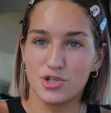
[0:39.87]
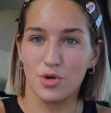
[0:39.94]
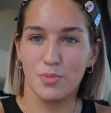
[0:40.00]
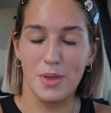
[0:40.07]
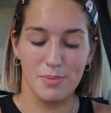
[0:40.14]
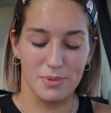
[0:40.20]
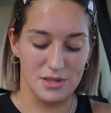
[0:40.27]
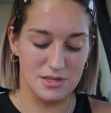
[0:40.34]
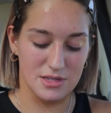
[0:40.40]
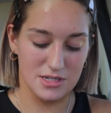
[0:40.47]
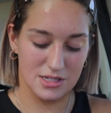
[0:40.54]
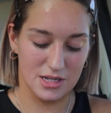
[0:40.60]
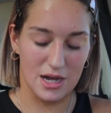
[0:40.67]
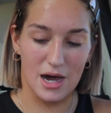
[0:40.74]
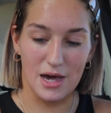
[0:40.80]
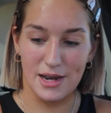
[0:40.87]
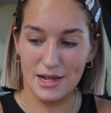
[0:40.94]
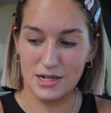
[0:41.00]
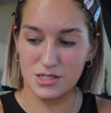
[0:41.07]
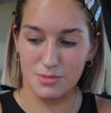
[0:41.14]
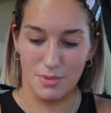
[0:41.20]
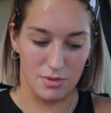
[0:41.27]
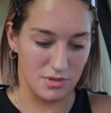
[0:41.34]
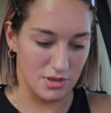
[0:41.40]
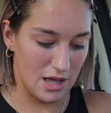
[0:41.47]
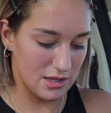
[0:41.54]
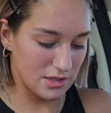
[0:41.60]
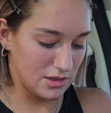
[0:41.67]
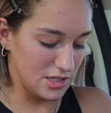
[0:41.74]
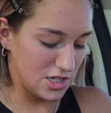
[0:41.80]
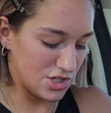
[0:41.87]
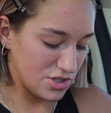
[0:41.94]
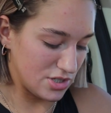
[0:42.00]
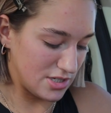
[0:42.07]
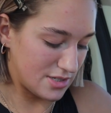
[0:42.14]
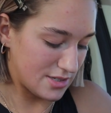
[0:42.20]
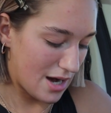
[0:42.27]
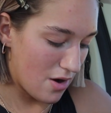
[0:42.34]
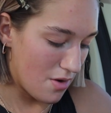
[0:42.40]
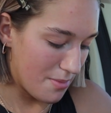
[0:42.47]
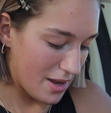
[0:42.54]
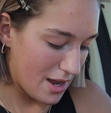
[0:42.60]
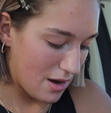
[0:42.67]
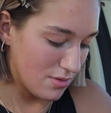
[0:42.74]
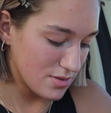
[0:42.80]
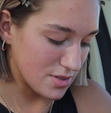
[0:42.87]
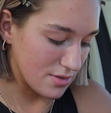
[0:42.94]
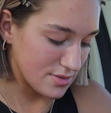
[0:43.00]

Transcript: Two people in this car next to me were like literally staring me out.